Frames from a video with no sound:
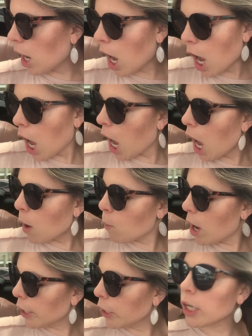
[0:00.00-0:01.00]
A H A
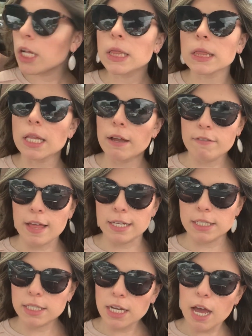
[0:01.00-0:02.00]
water. Love that
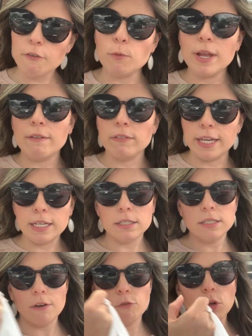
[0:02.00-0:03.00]
stuff. We have like
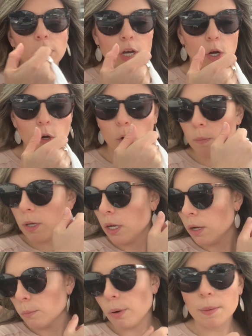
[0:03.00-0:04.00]
several at home.
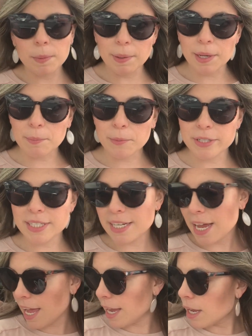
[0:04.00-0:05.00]
Probably pick up more
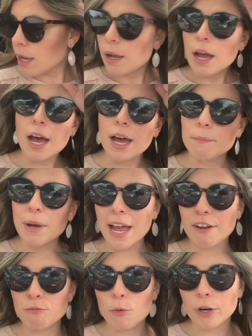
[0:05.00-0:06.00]
today. Um, I
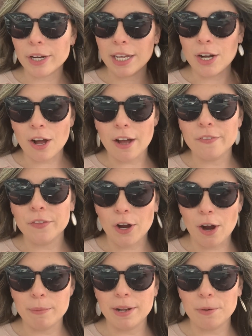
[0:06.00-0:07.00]
have Morgan on the
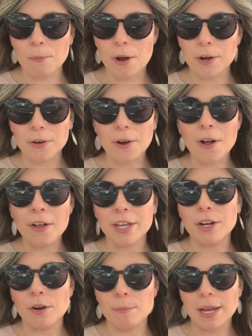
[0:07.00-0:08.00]
carbonated water, y'all,
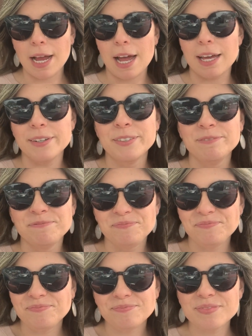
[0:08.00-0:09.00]
and oh my God,
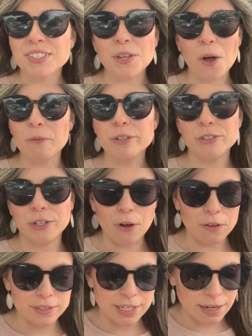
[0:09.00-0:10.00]
it's all we drink
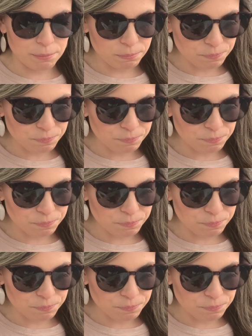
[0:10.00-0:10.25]
all the time.